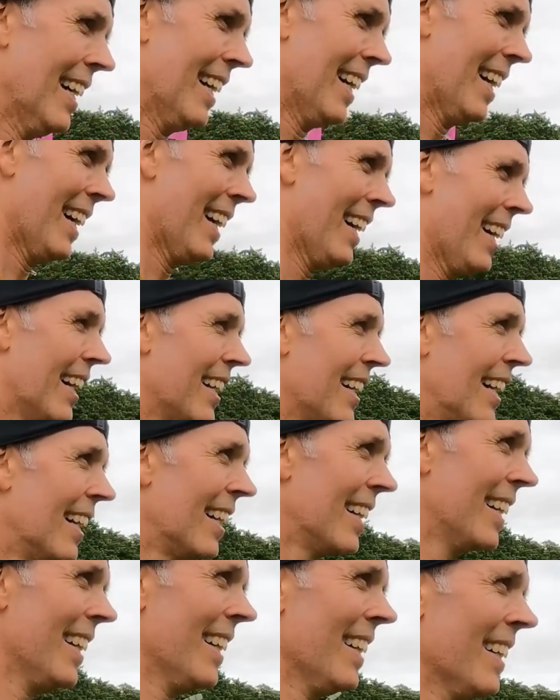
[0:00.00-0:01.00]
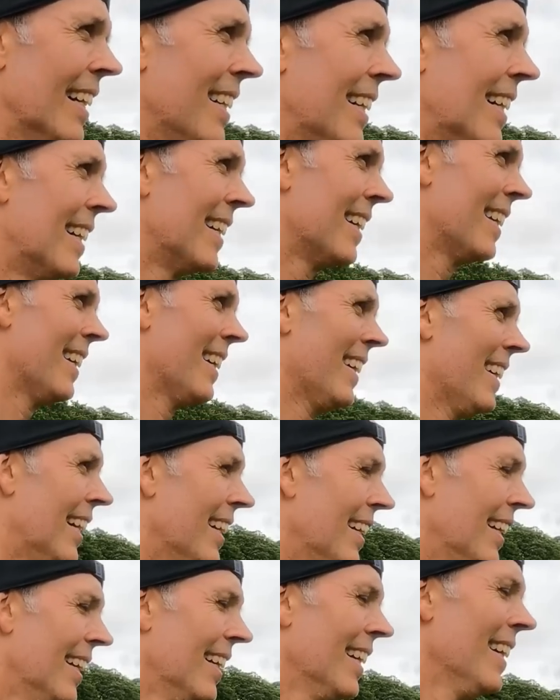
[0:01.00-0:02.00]
race a couple of times and filmed it.
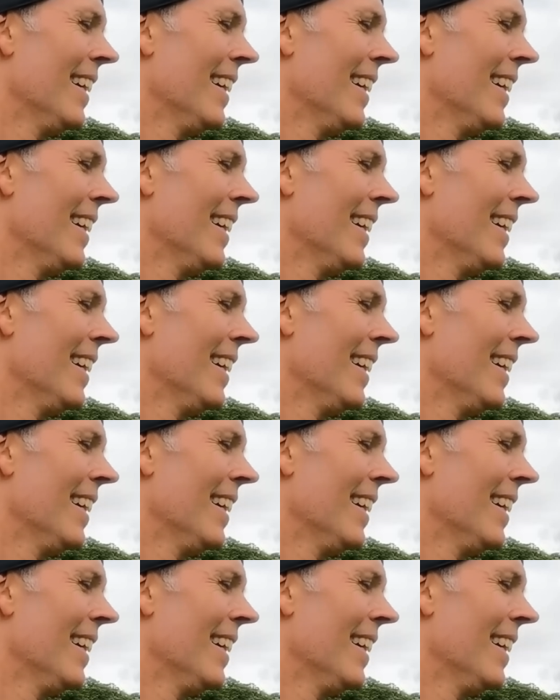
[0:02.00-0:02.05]
So